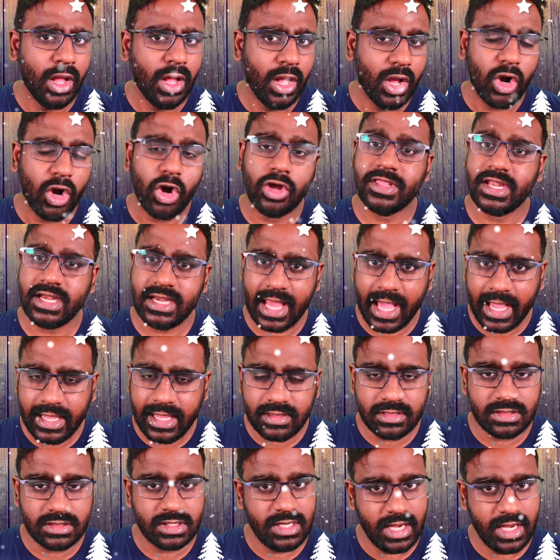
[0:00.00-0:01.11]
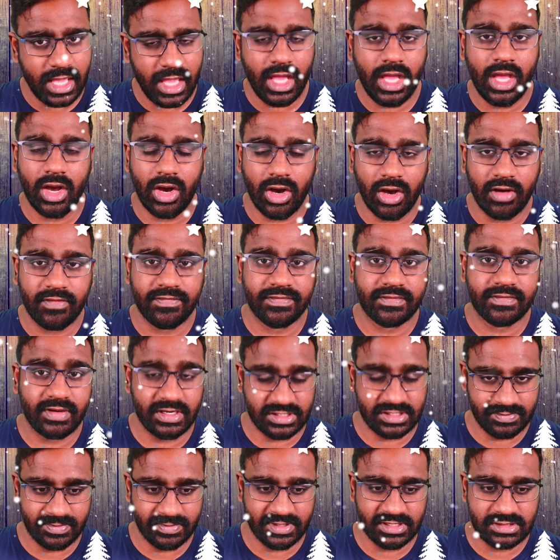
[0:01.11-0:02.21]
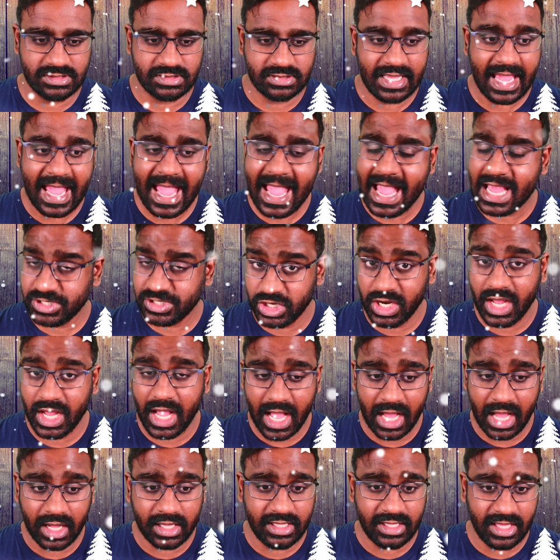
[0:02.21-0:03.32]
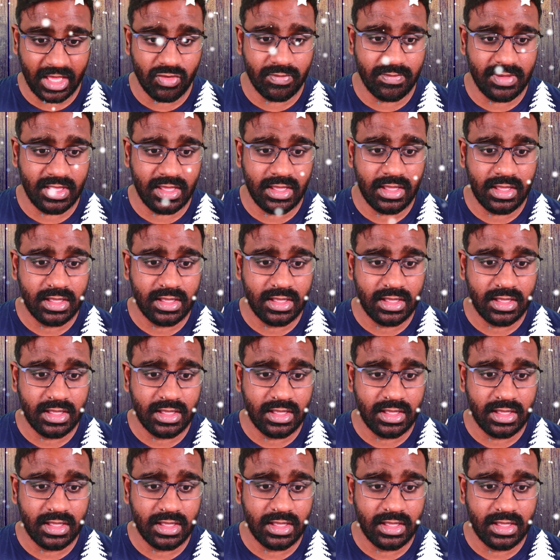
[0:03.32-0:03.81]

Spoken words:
On the 9th day of Christmas, Azure Arc gave me